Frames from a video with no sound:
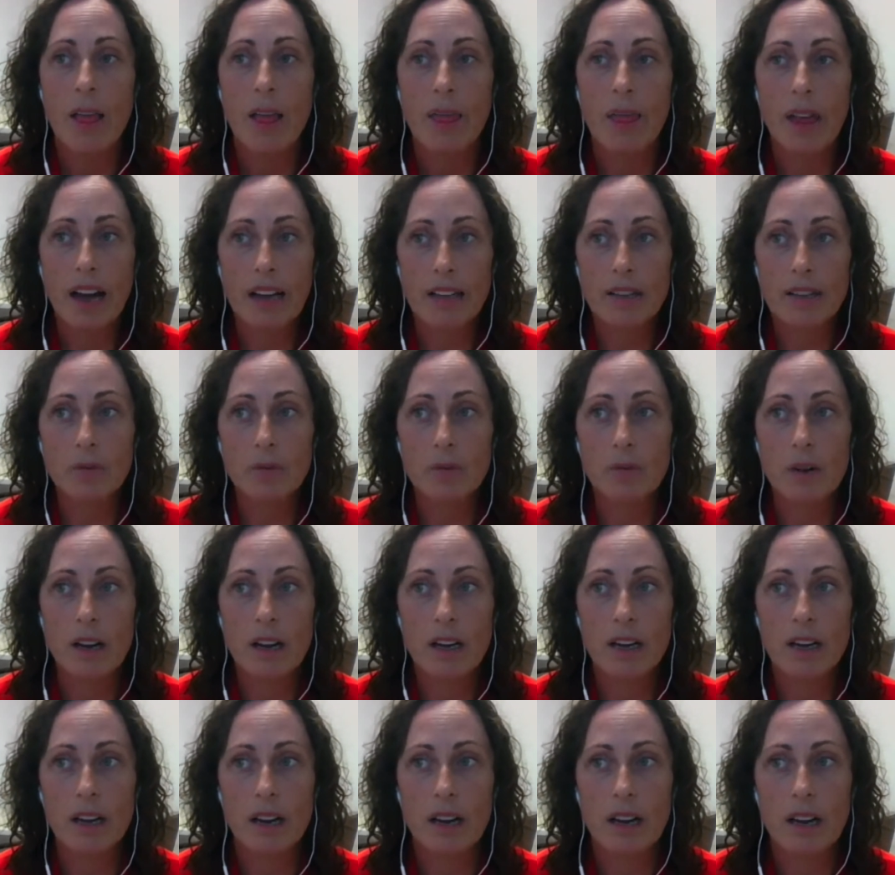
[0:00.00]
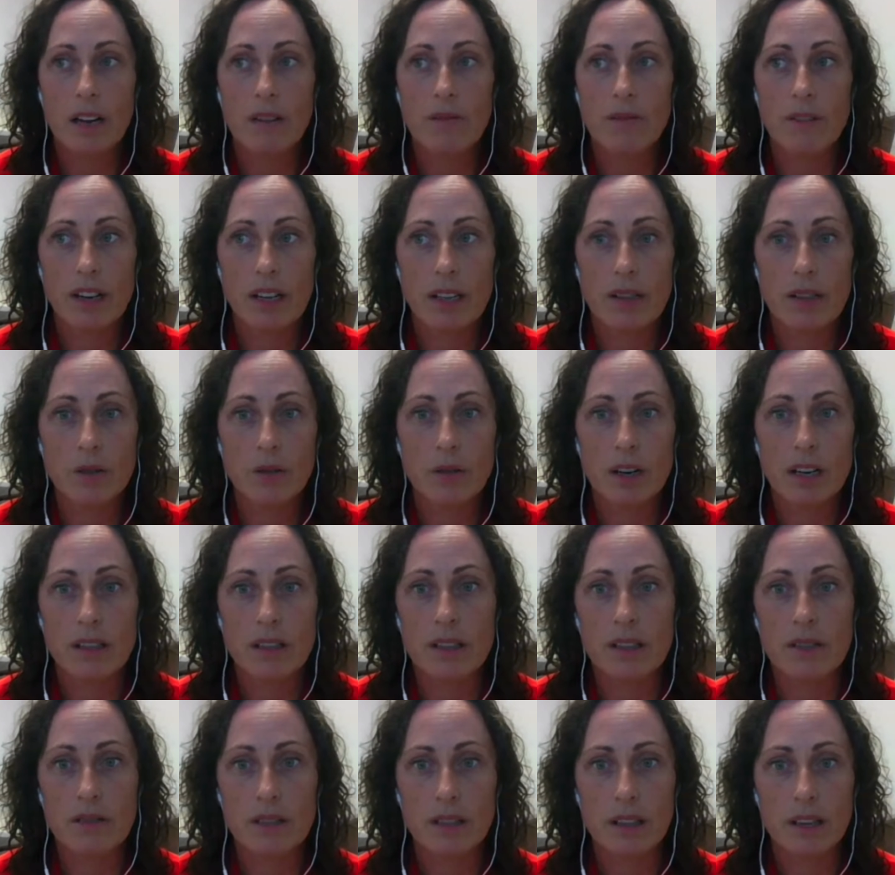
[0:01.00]
That's when advanced
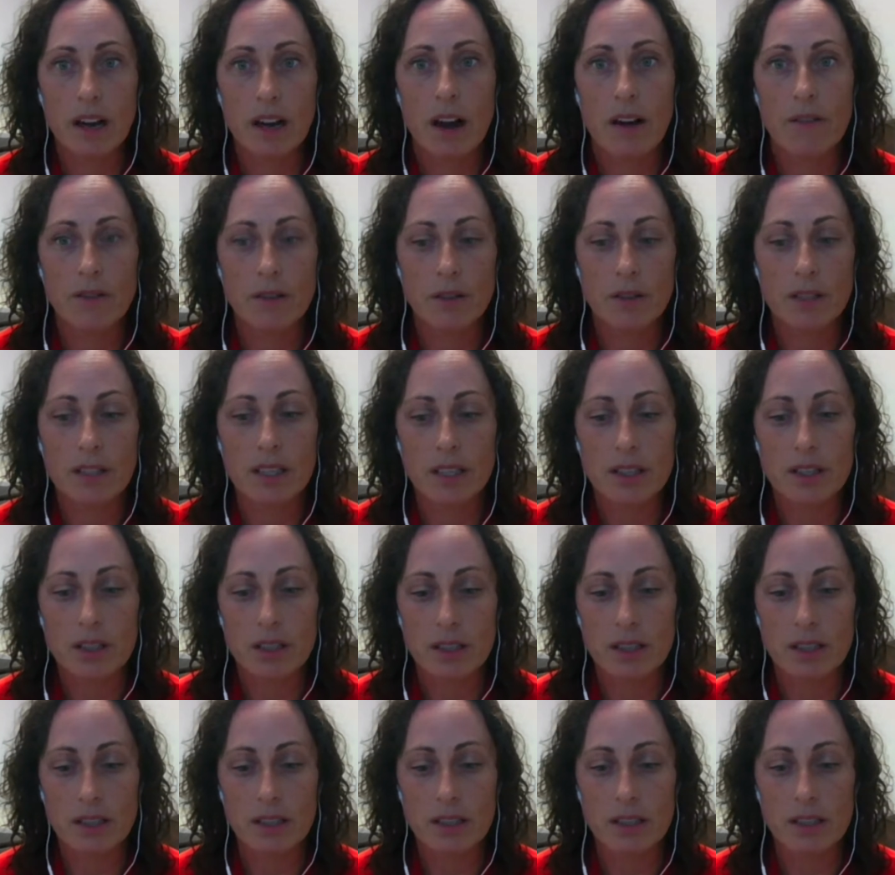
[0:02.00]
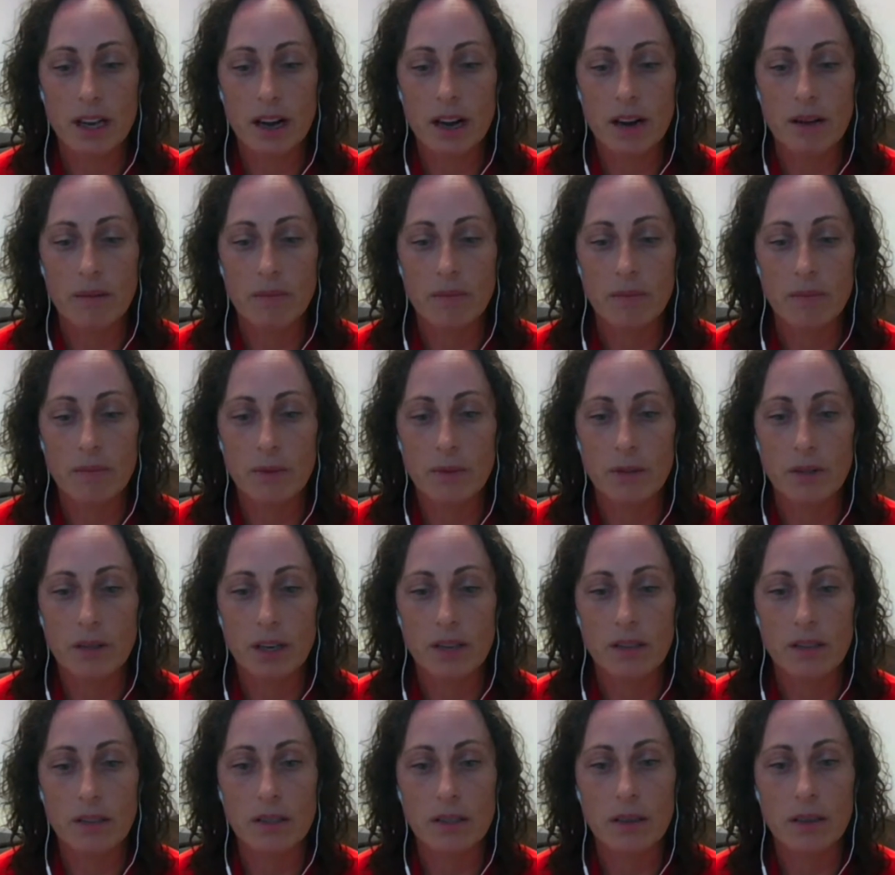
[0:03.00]
directives and conversations
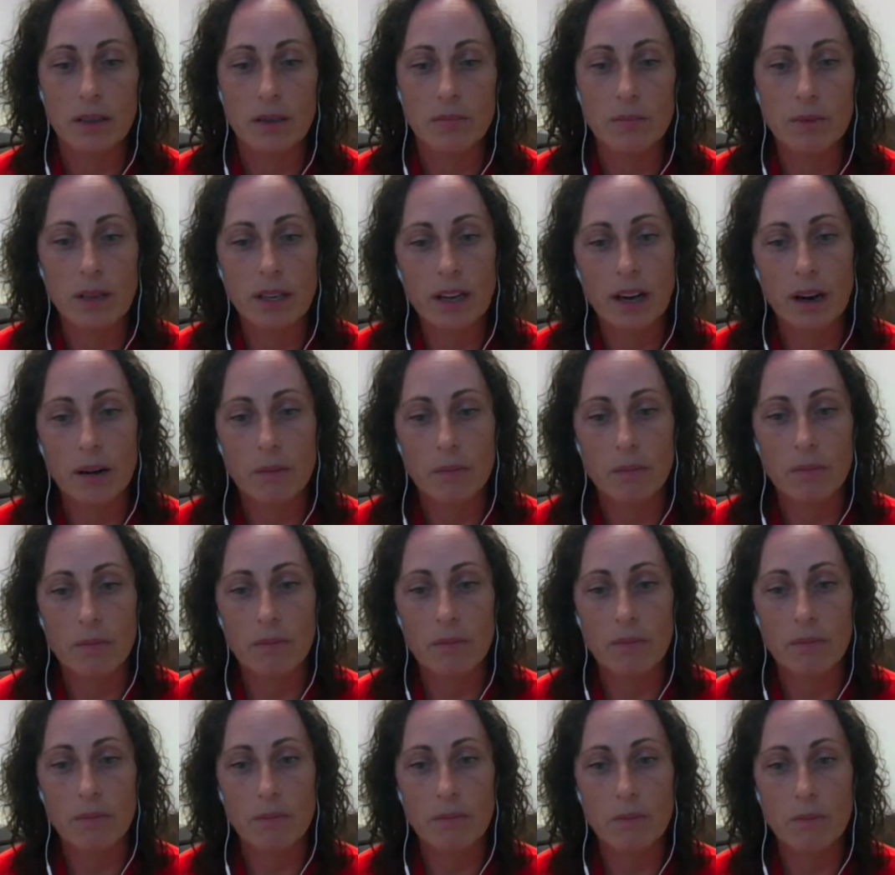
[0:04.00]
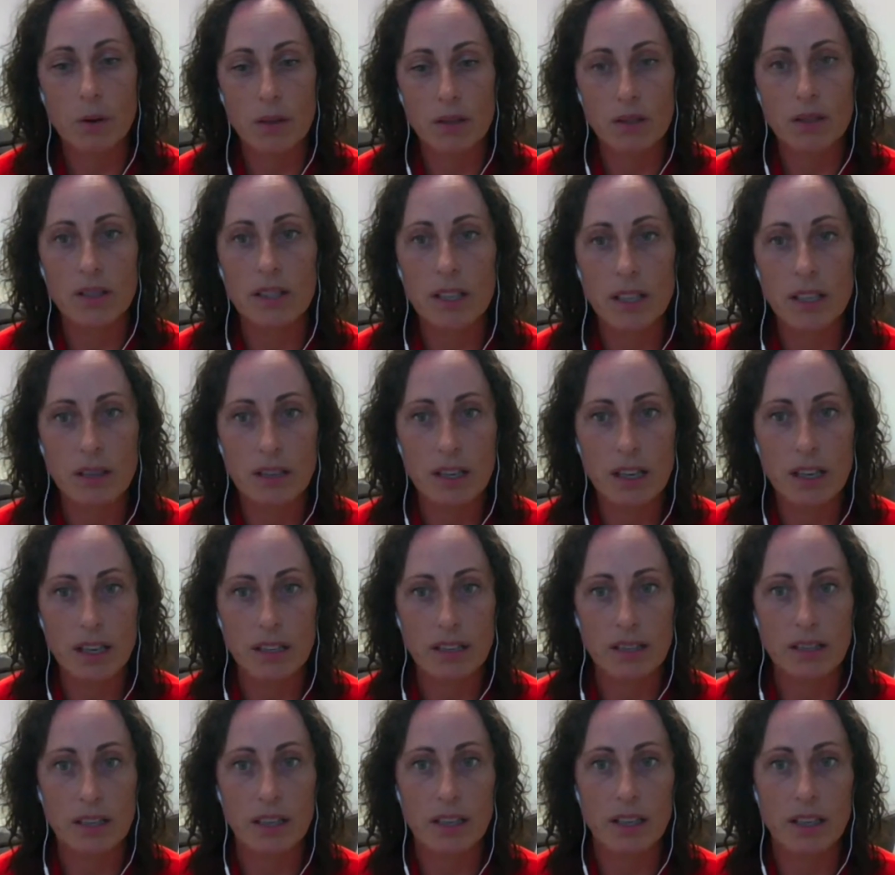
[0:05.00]
start to become more
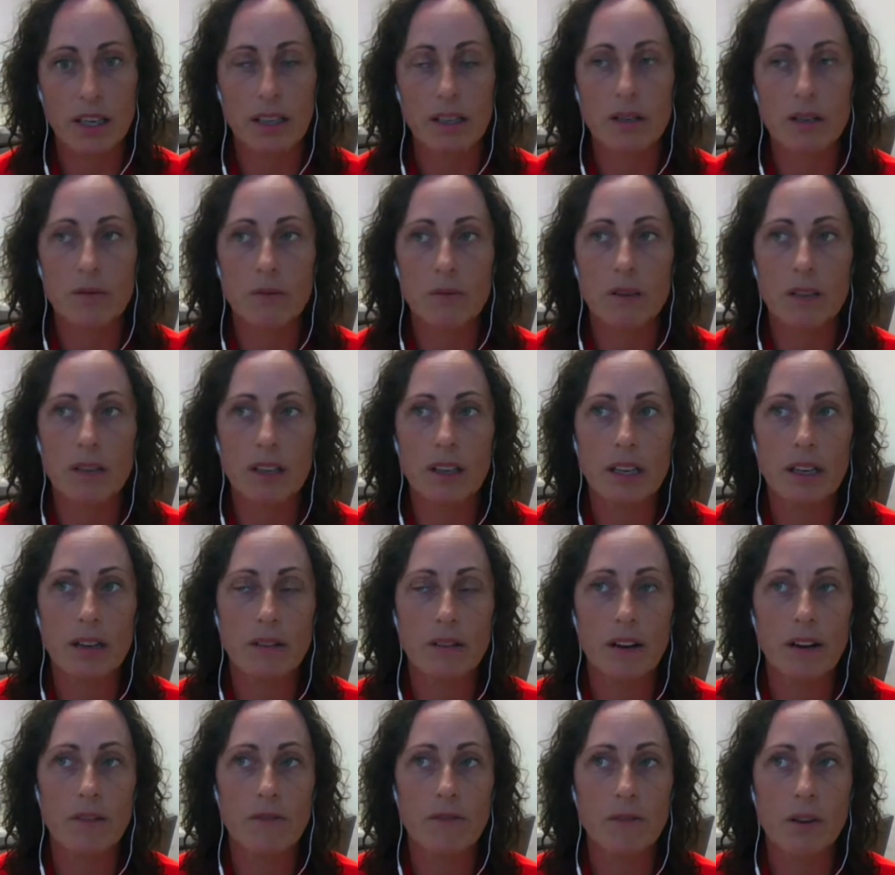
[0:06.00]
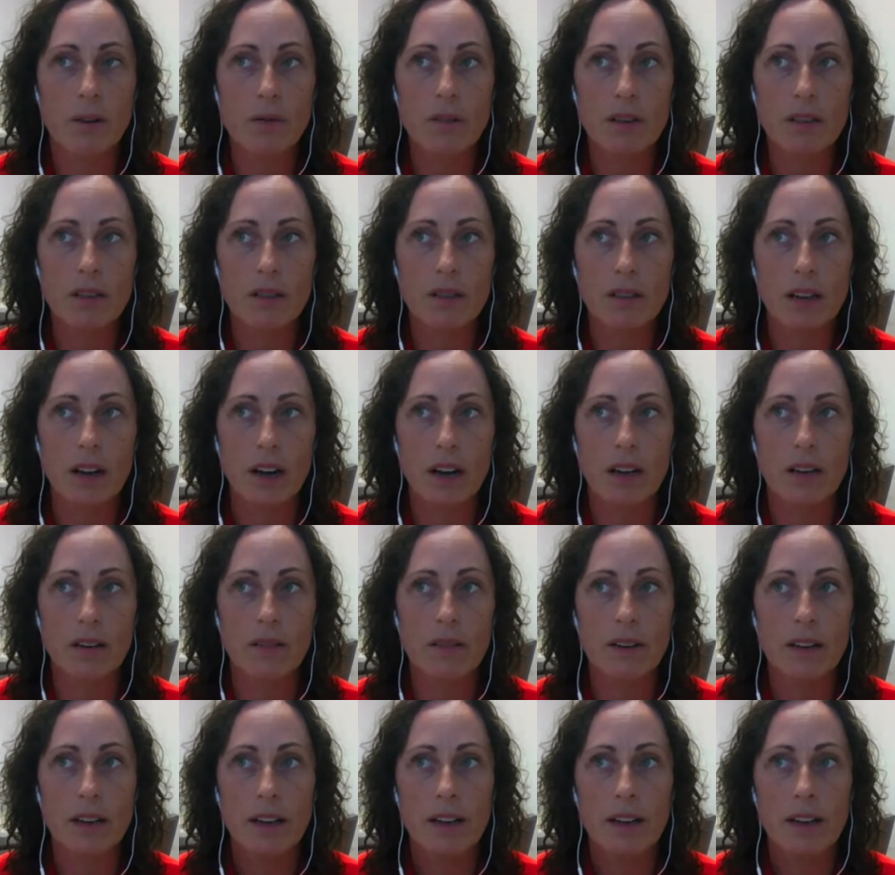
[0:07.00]
serious and need to really focus on